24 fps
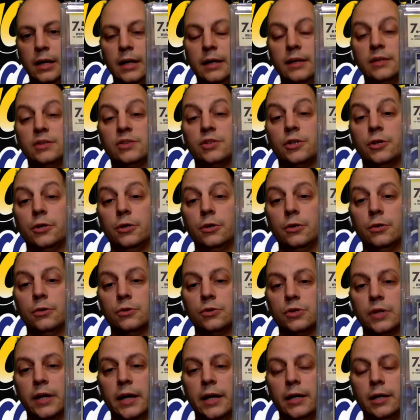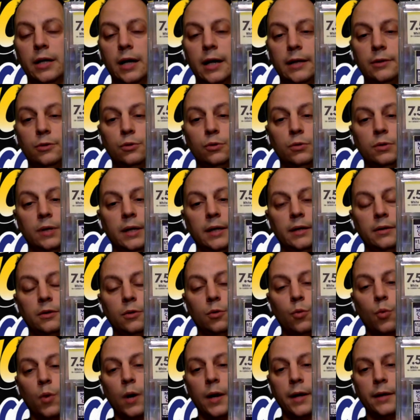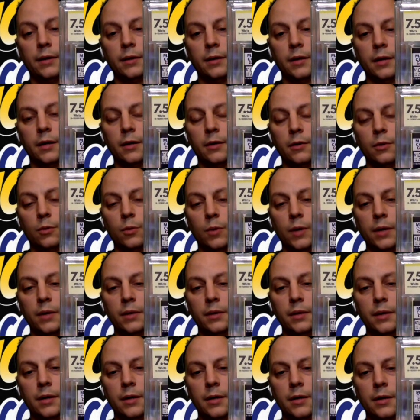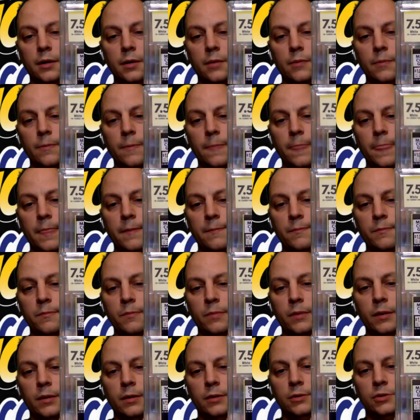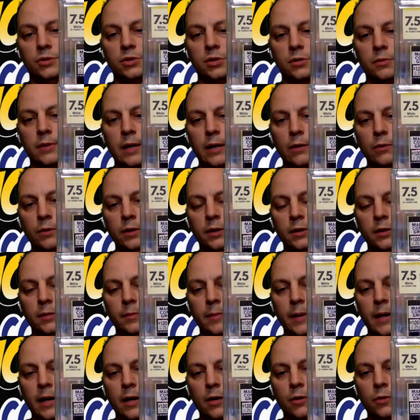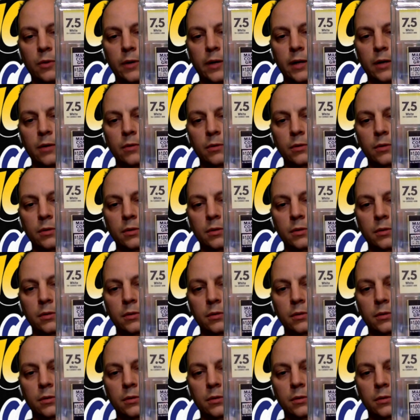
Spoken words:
That is huge. And I do like the white there. The white there surrounding the background,